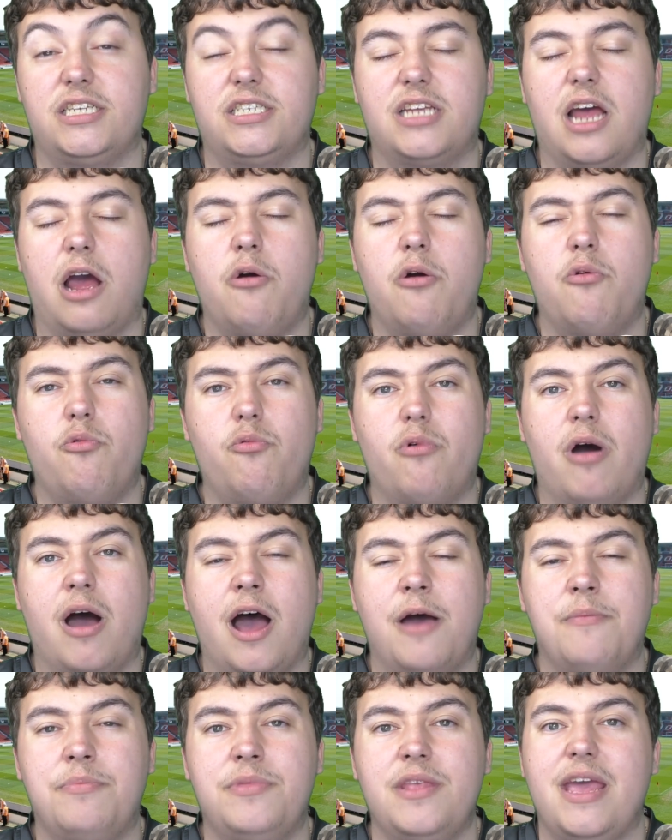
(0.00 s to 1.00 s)
So
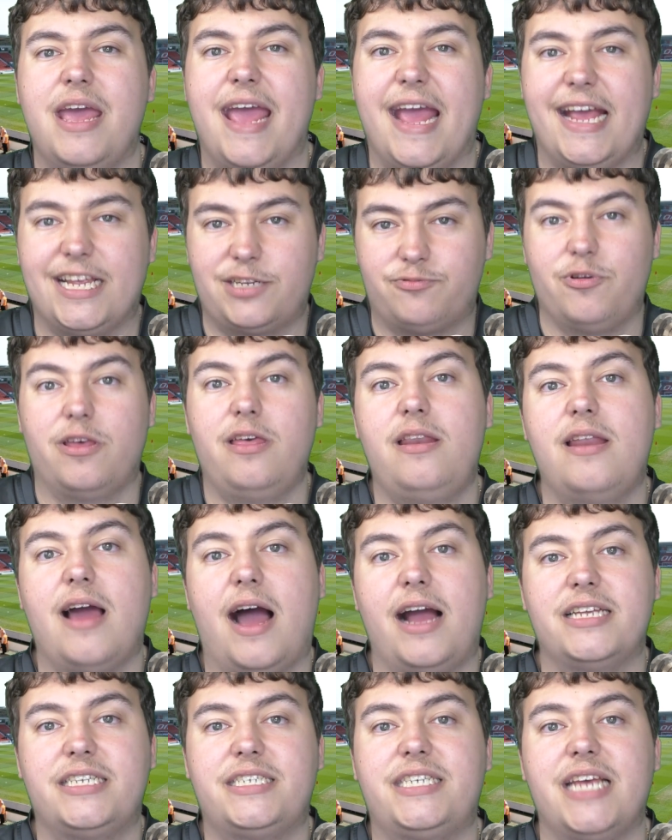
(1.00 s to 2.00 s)
um, it's really
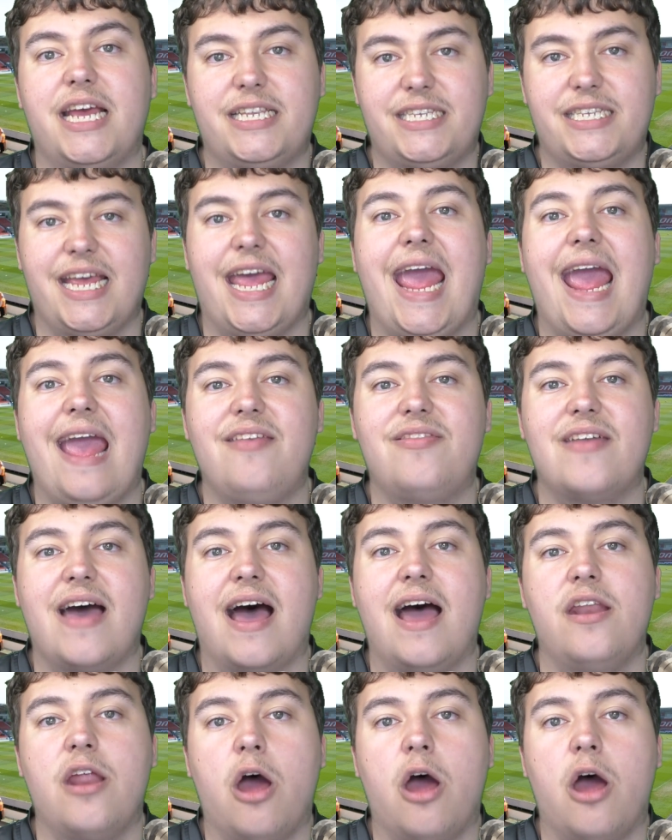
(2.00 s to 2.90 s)
nice to to hear that,